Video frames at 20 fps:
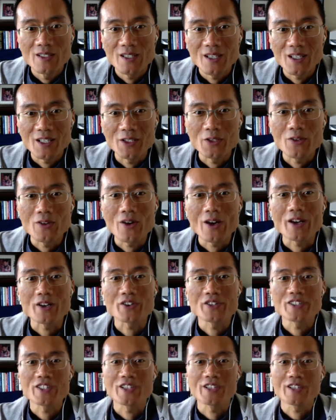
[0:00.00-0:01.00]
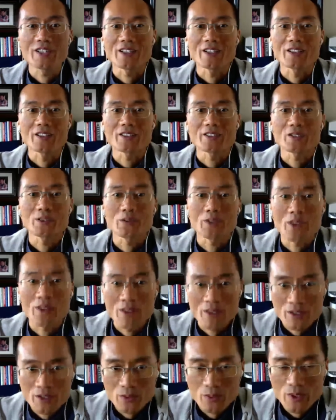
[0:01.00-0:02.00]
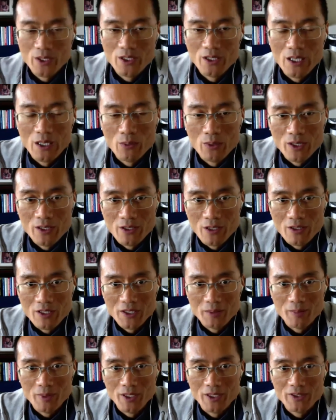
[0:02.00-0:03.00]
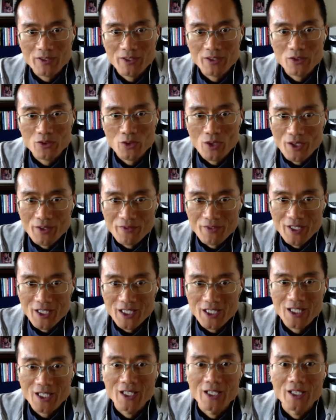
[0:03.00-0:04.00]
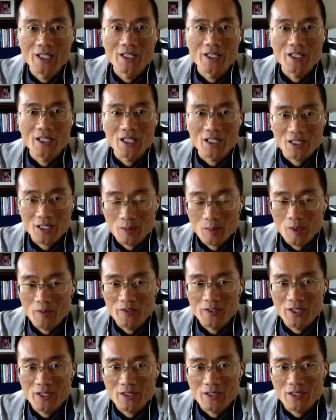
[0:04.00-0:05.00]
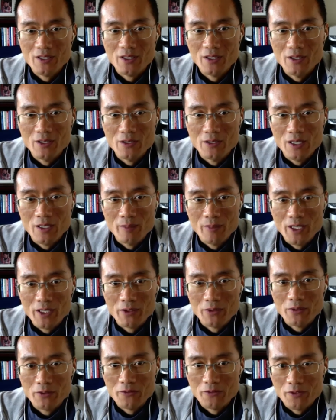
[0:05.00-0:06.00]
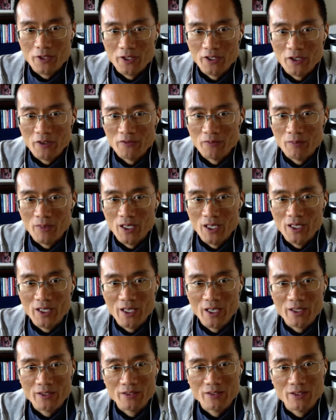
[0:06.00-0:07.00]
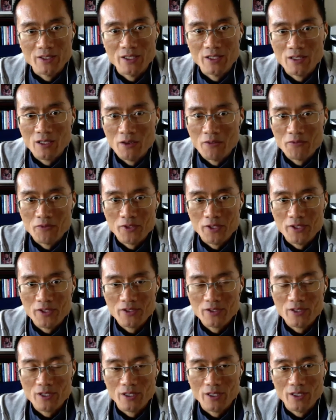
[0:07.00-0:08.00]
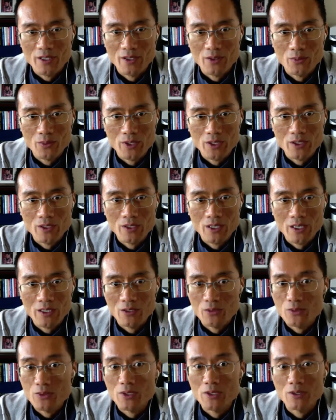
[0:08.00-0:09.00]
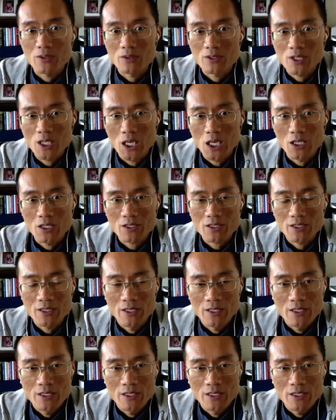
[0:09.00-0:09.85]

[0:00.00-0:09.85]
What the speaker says: Hello, Eric Chen here. So in this video, I want to talk about the traffic. A couple of days ago, I met a good friend of mine at the conference, and we had a really good talk.